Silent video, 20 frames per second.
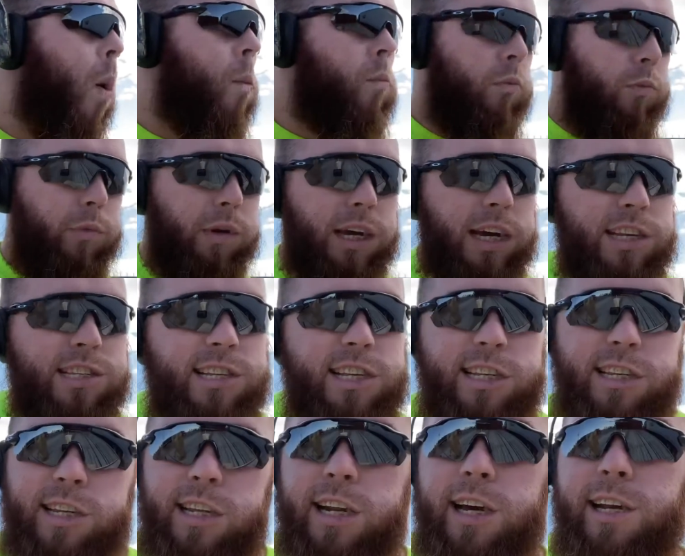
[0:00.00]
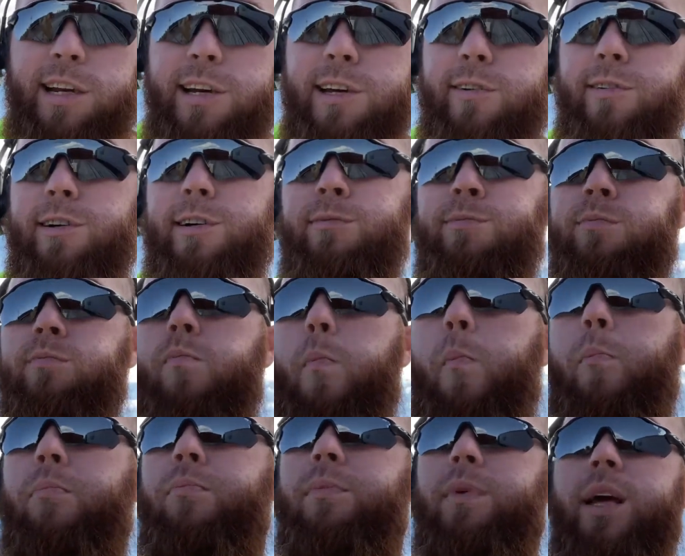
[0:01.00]
we got 6,900,
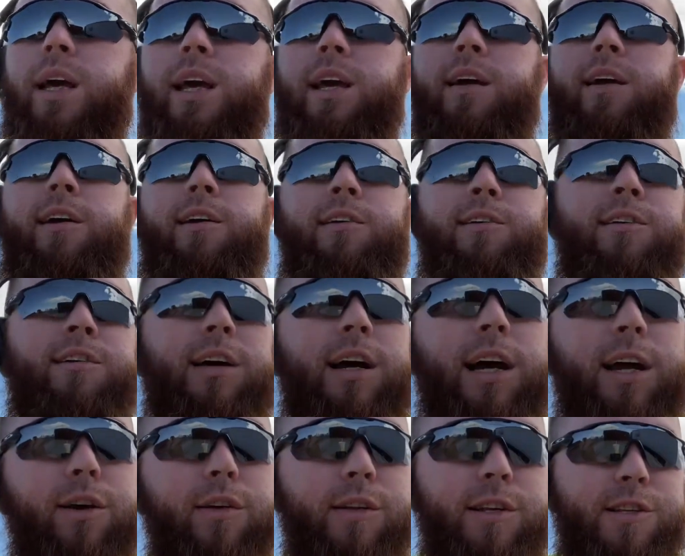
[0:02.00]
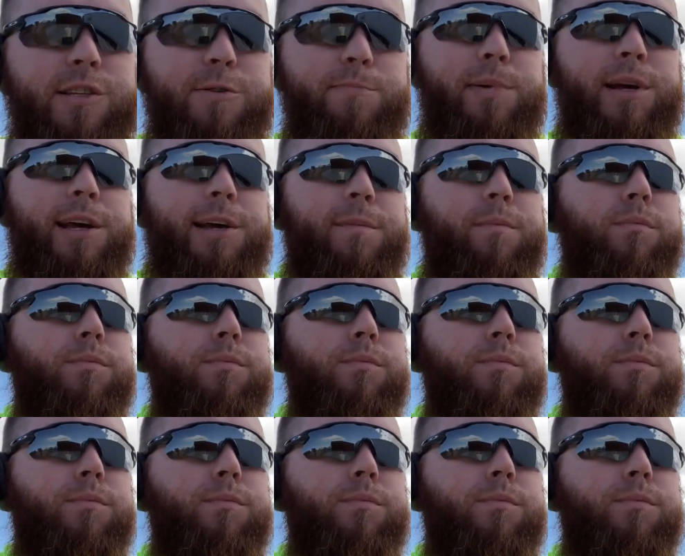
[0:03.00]
and I only spent